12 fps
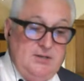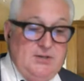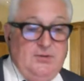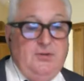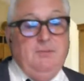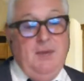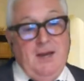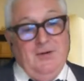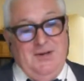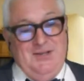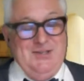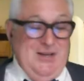can tell you
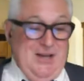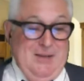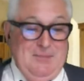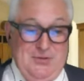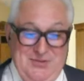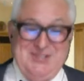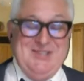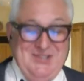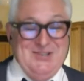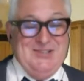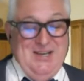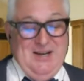Mary's name, address, and
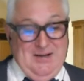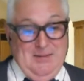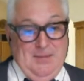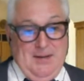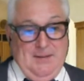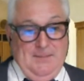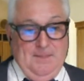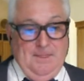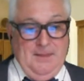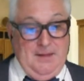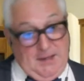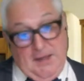contact number,
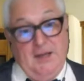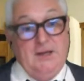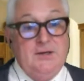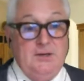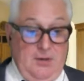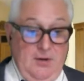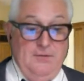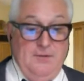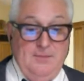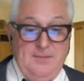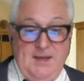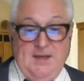and go
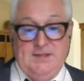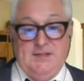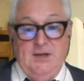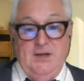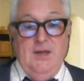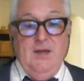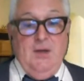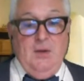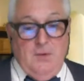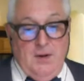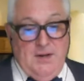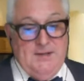from there. So
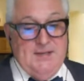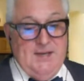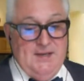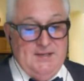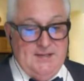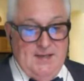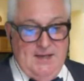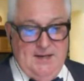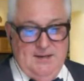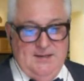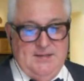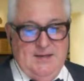what is hearsay?
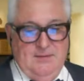Let's